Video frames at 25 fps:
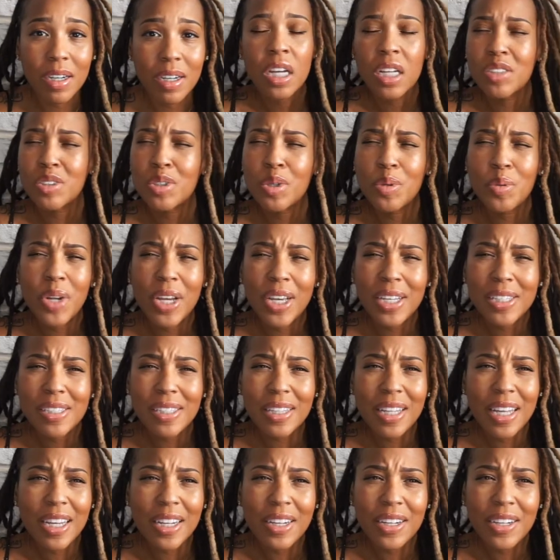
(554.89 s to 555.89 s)
2 days
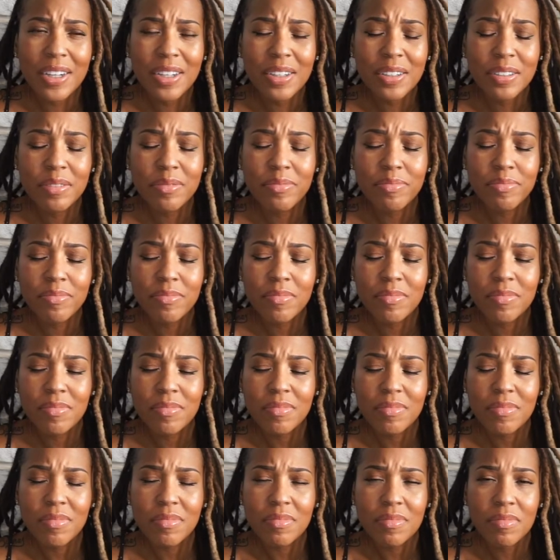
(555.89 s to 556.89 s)
later,
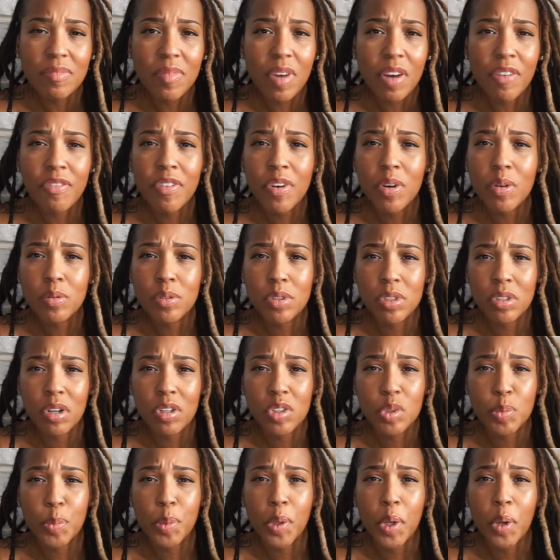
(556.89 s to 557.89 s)
my phone starts
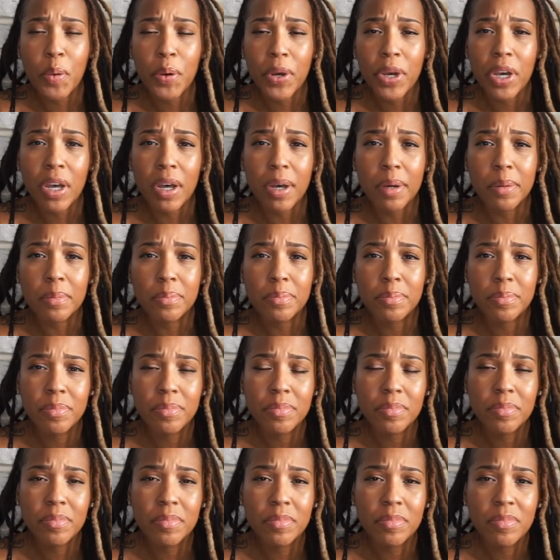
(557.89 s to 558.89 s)
blowing up.
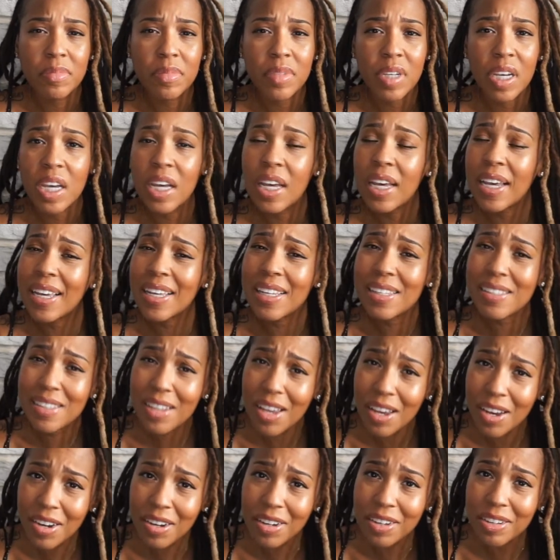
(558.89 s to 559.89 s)
It's
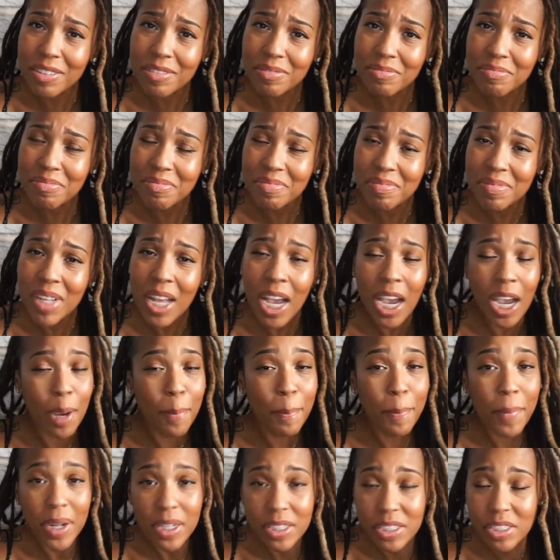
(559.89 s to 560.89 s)
her. And
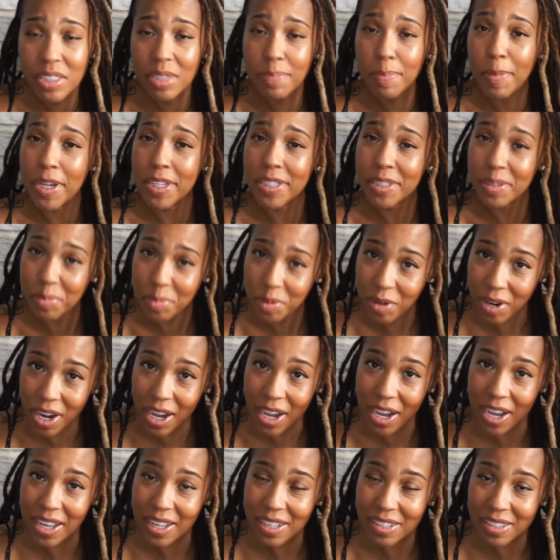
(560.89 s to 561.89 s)
much to my
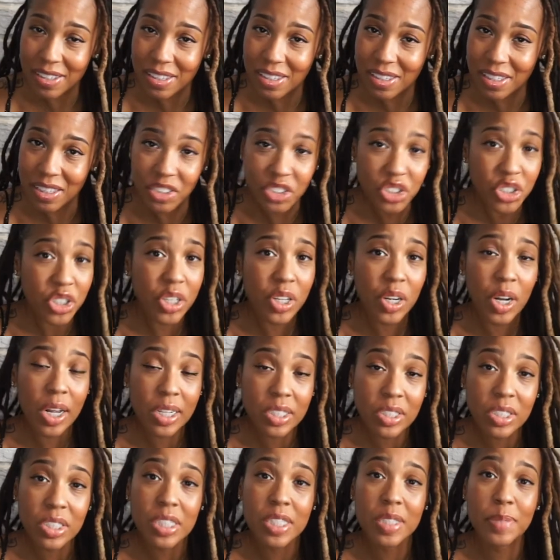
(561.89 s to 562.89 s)
surprise, she could
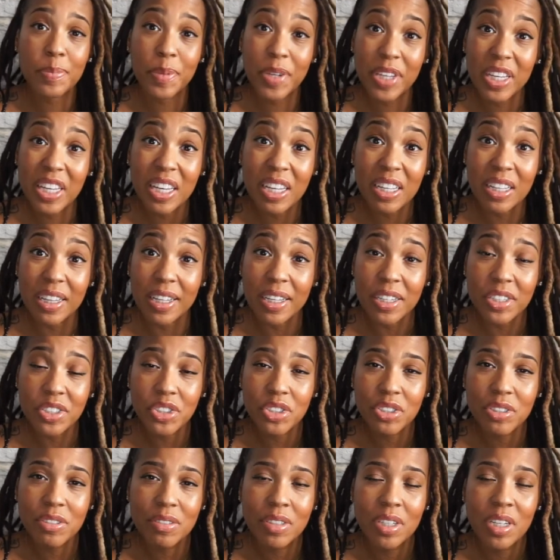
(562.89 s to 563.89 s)
actually speak
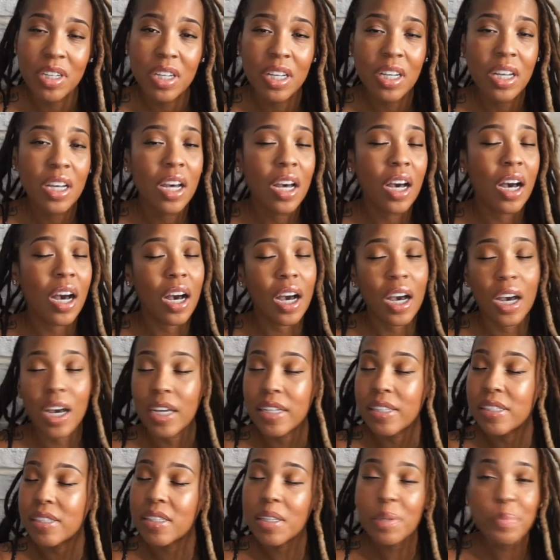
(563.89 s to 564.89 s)
English. I
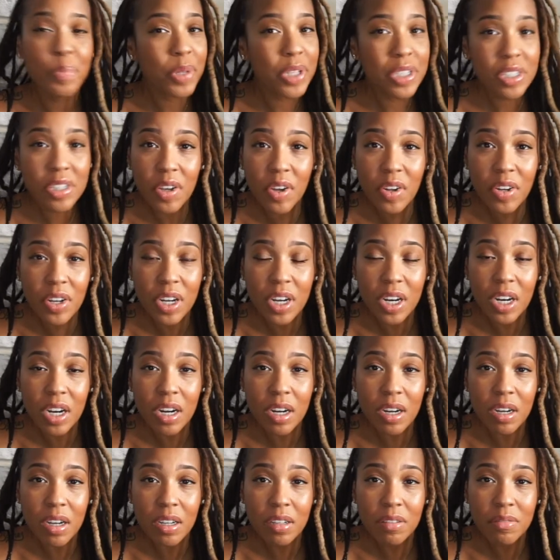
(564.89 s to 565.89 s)
simply told her,